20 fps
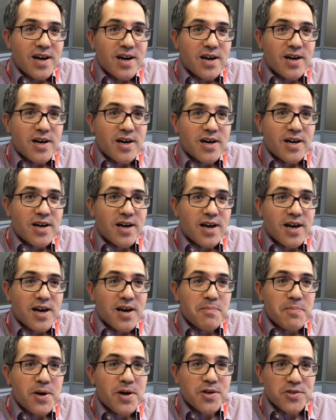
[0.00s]

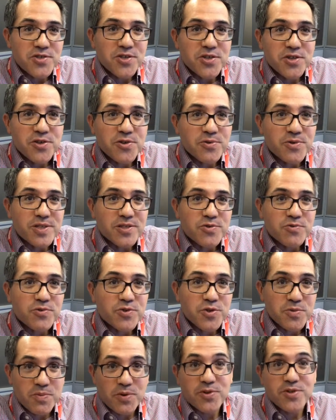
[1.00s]
a person who is
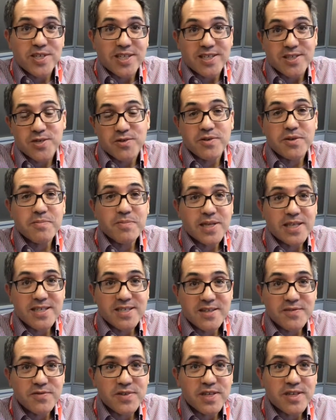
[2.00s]
responding to a
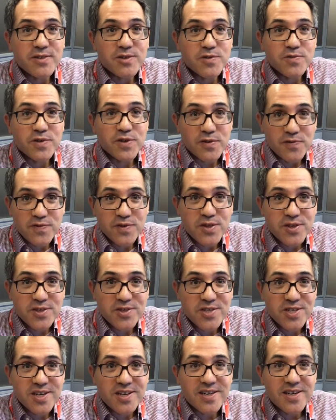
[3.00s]
piece of news for the
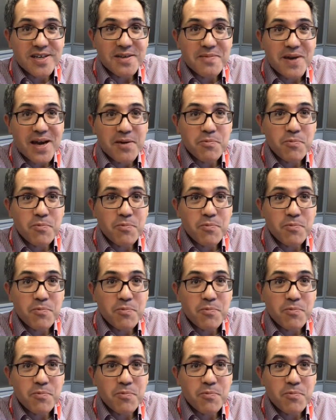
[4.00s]
first time.